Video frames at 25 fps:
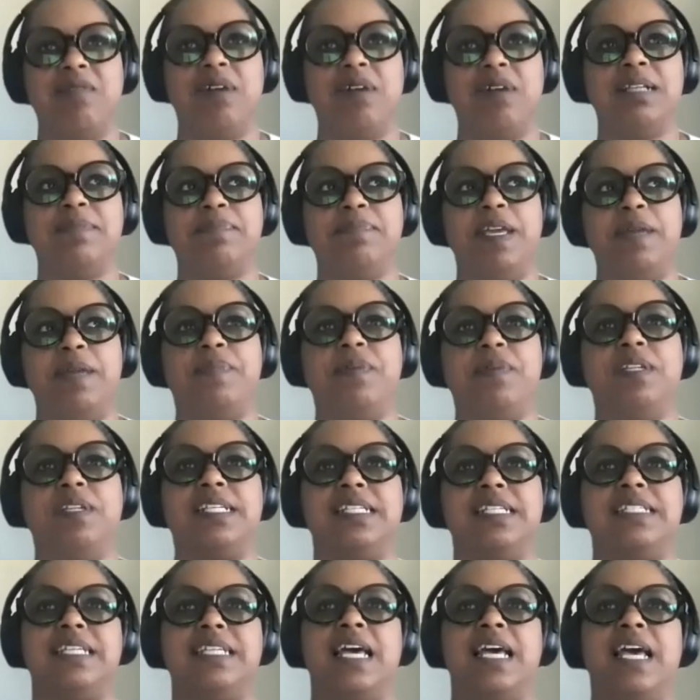I want people
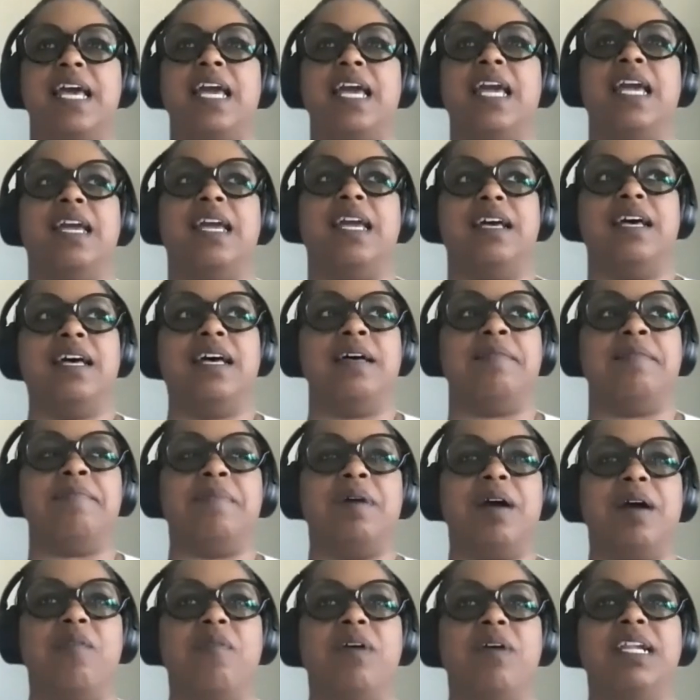to say.
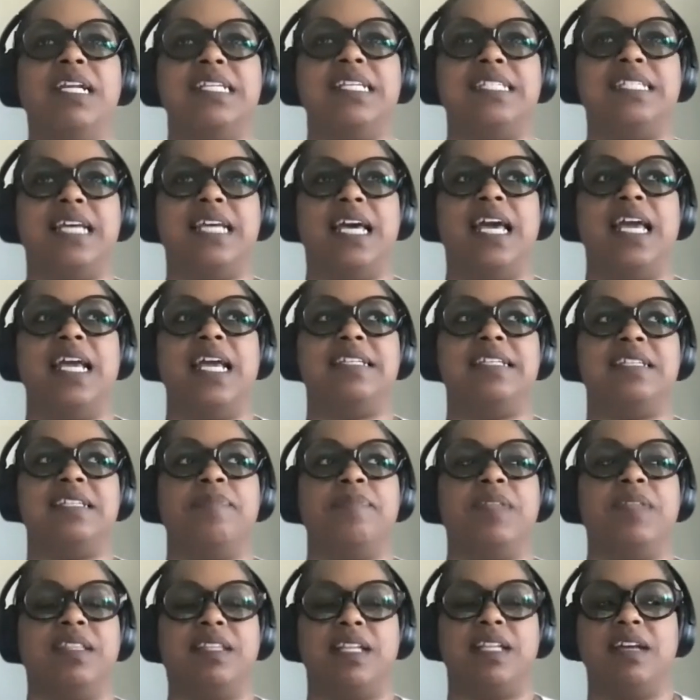Um, I want to say
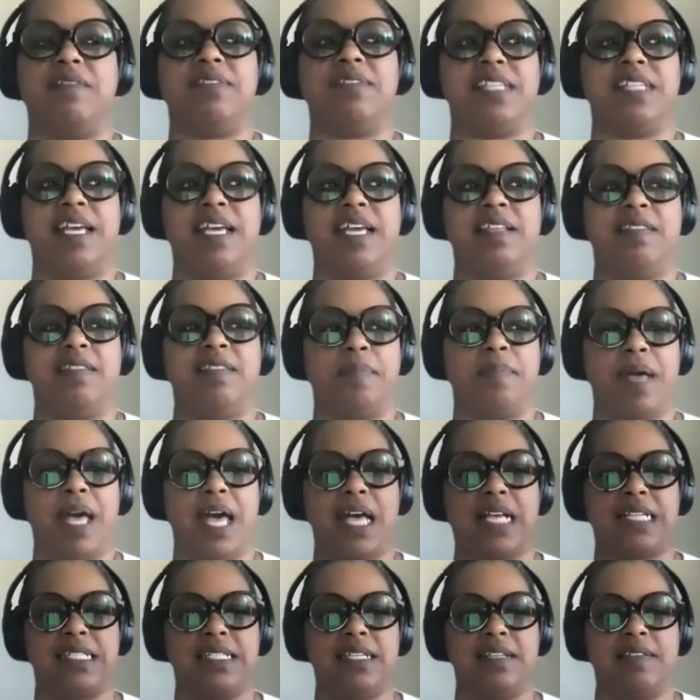something that I've said in the
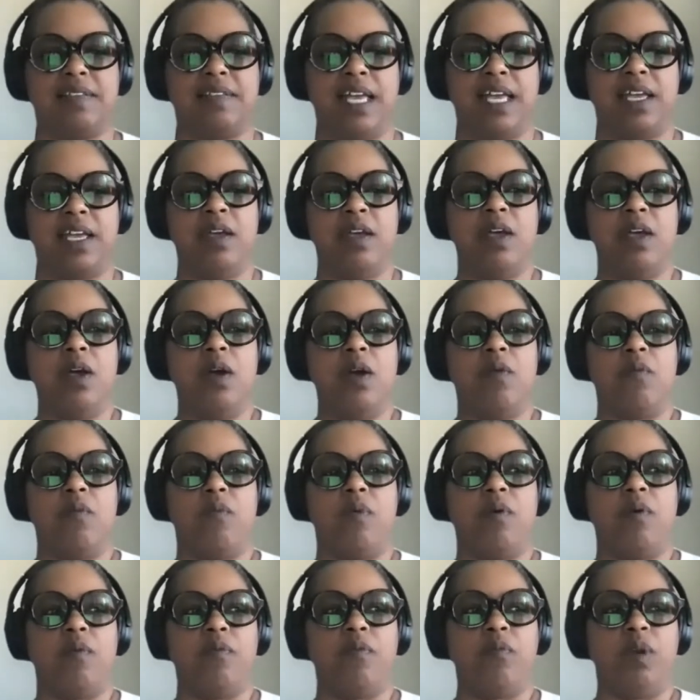past. Like
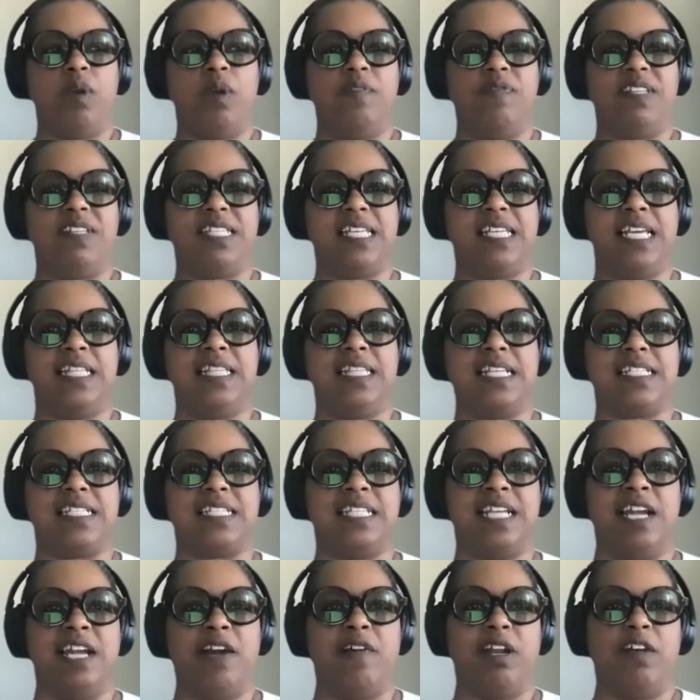we've seen
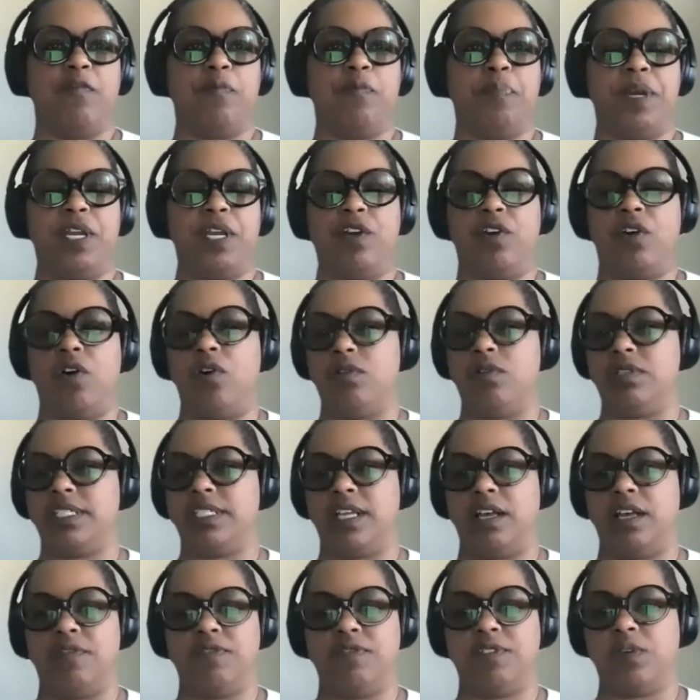this narrative: bring your whole
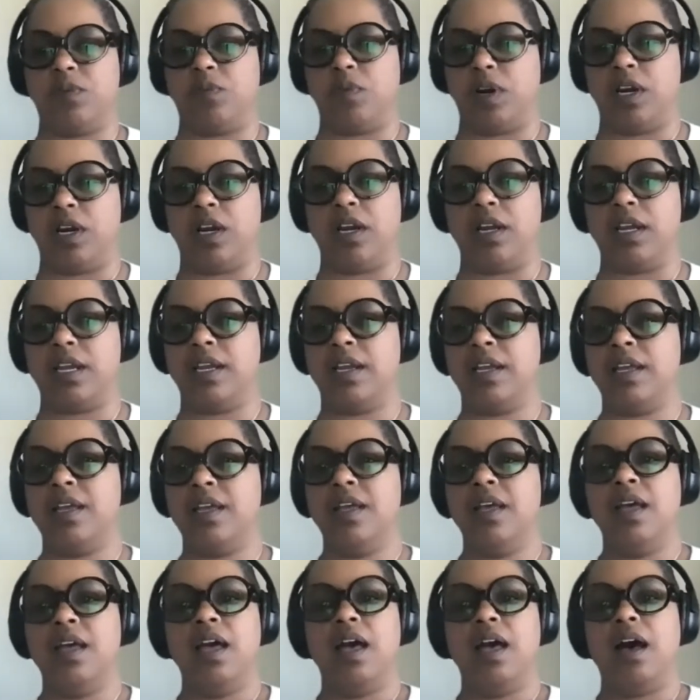self to work.
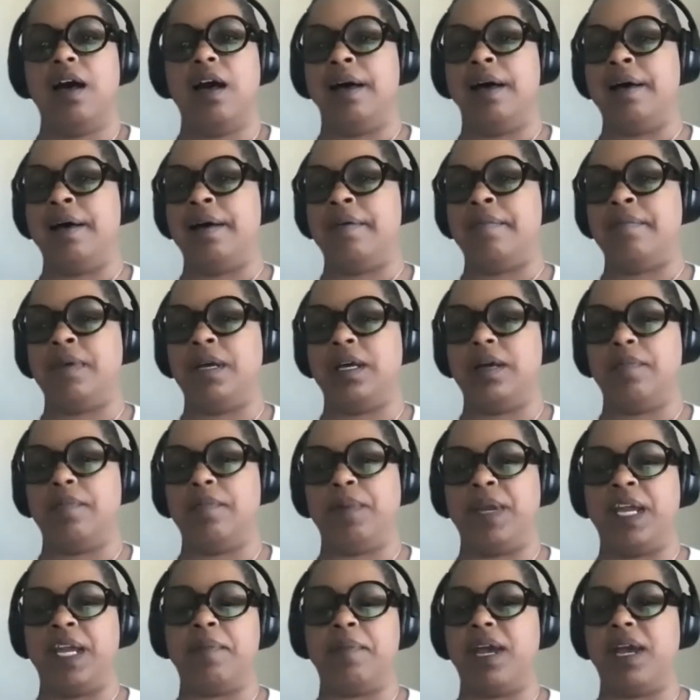Um,
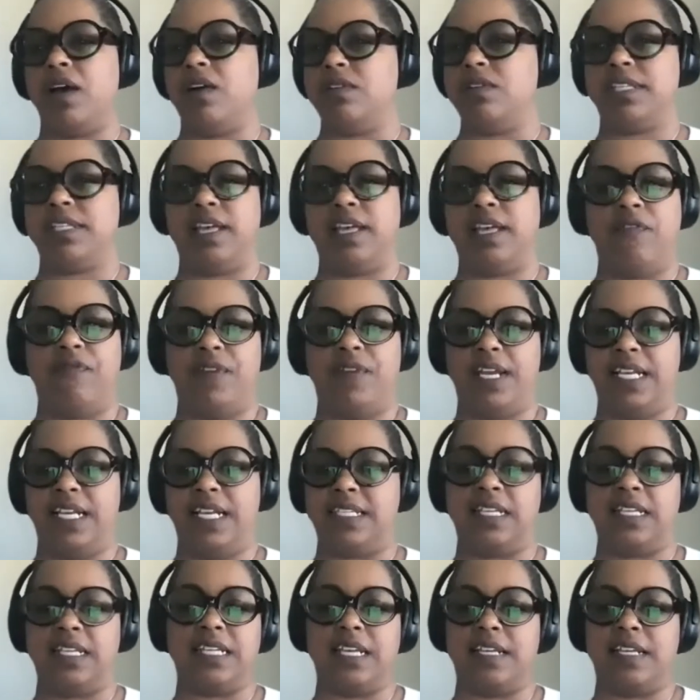bringing my whole self
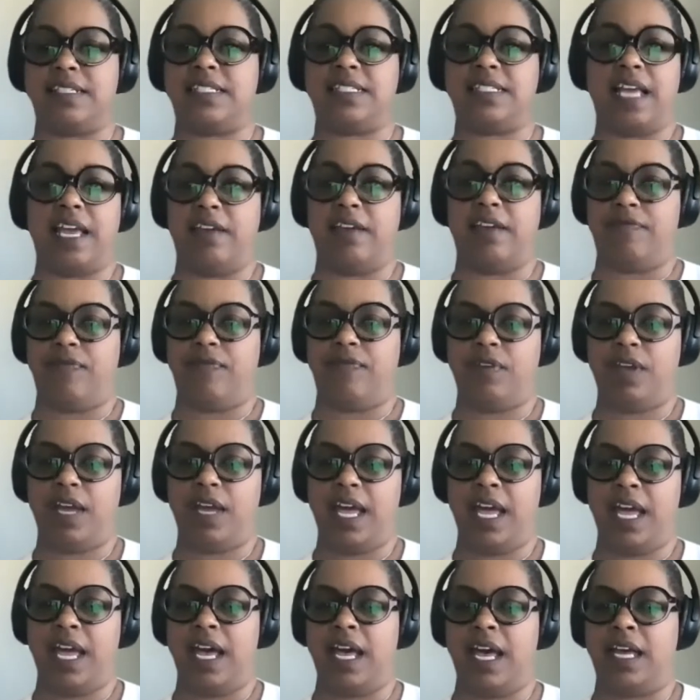isn't safe,
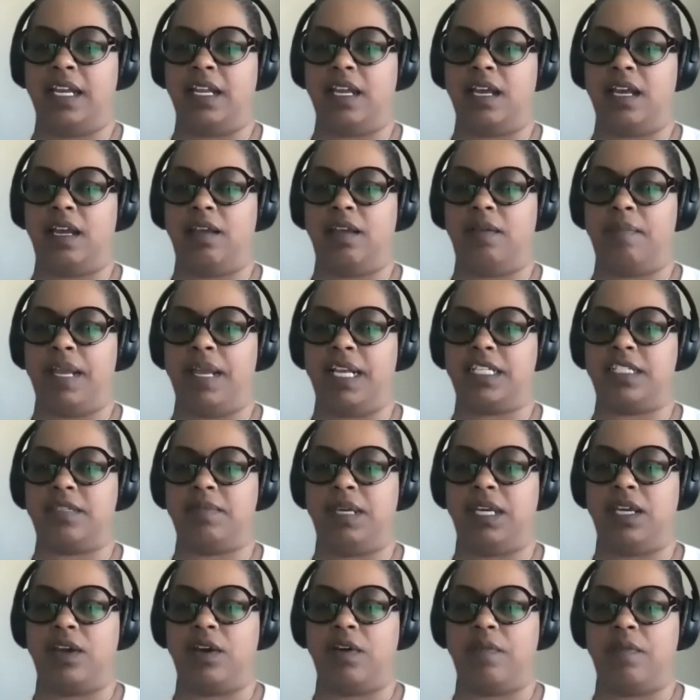and it
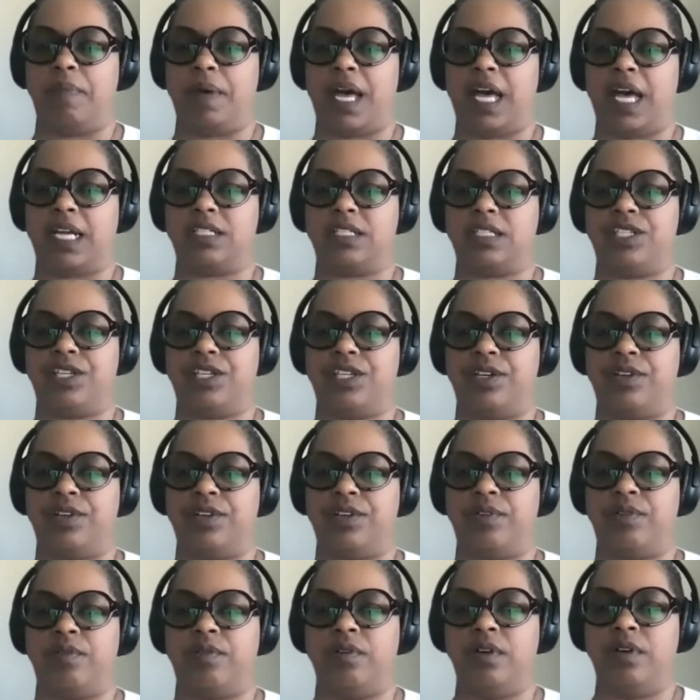makes me go back
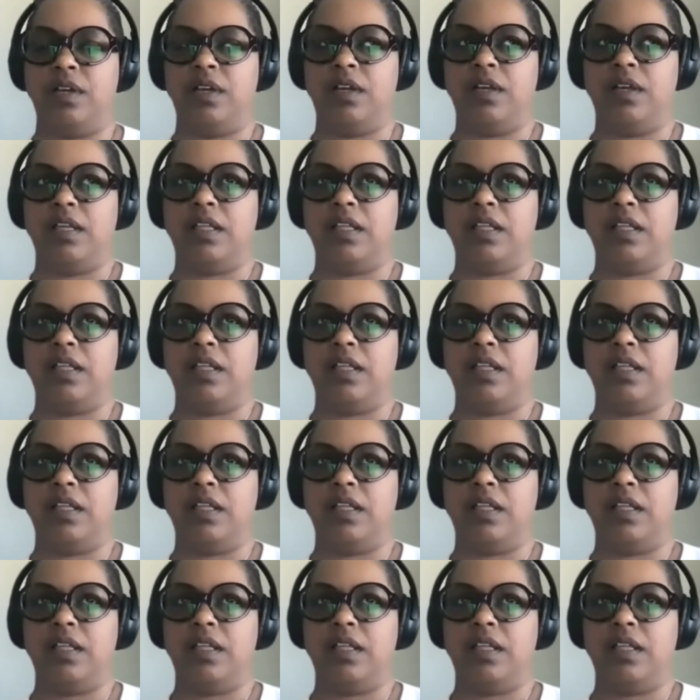to